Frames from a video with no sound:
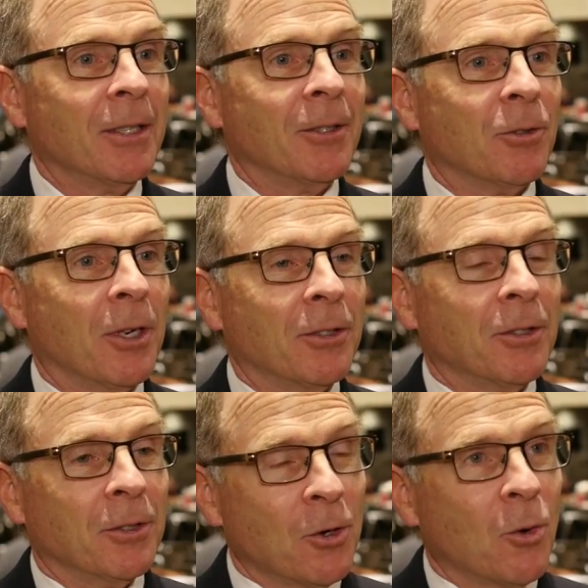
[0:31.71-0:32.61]
uh, try
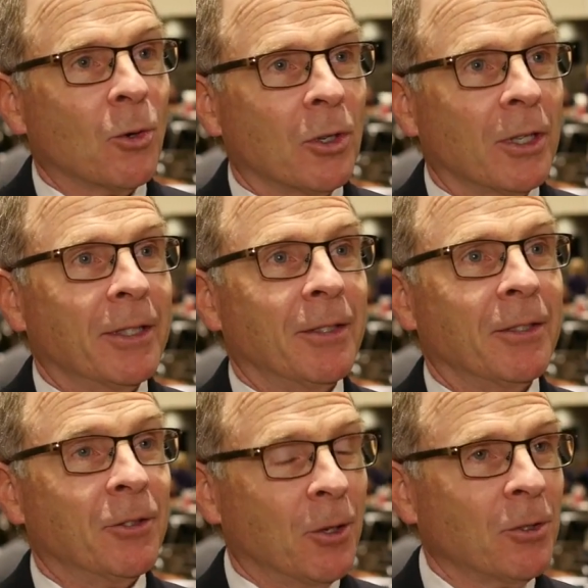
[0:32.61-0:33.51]
to correlate
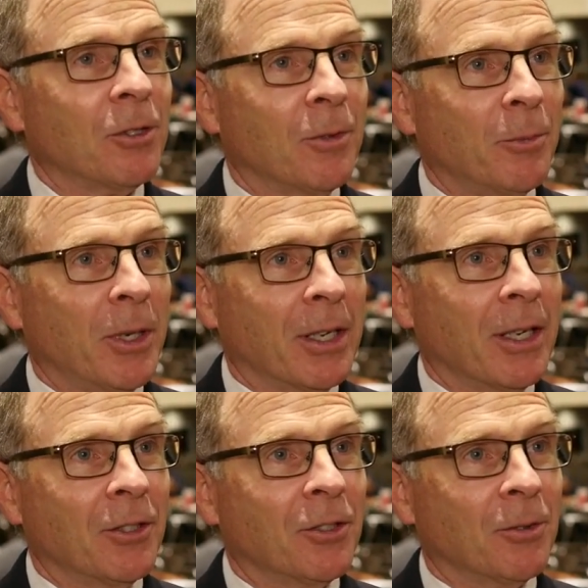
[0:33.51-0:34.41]
the dose of a
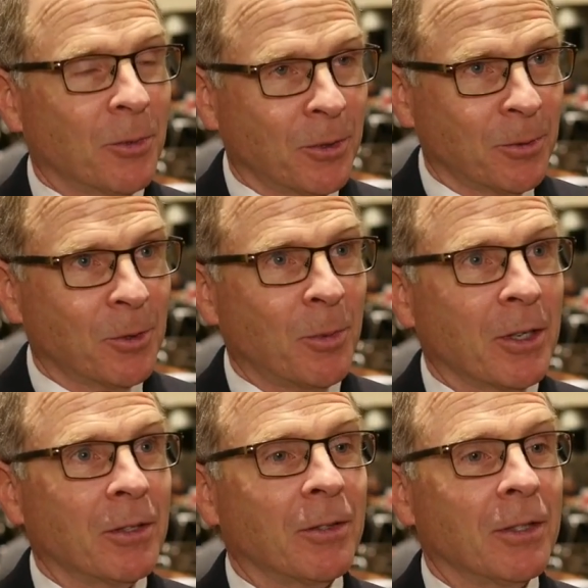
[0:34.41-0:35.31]
medication with
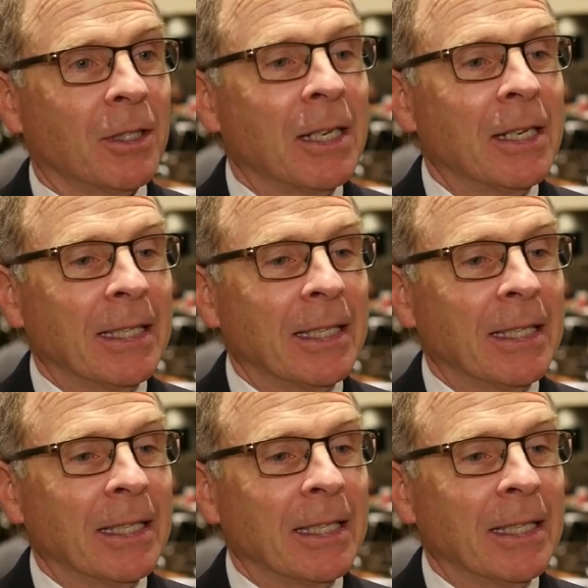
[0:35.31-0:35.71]
respect to the